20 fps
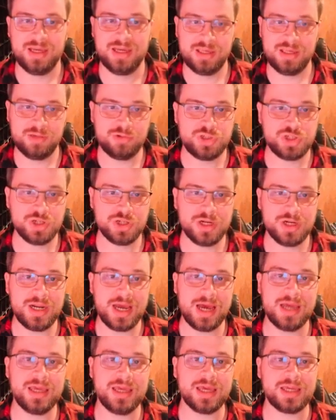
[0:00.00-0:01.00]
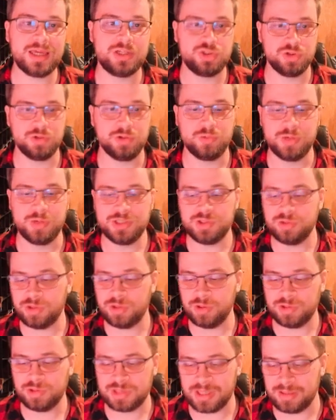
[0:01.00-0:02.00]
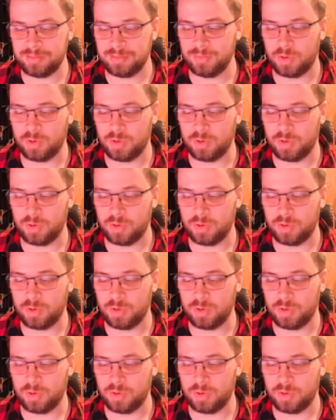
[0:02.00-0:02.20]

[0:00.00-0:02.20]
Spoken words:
You should not, true, once you use it,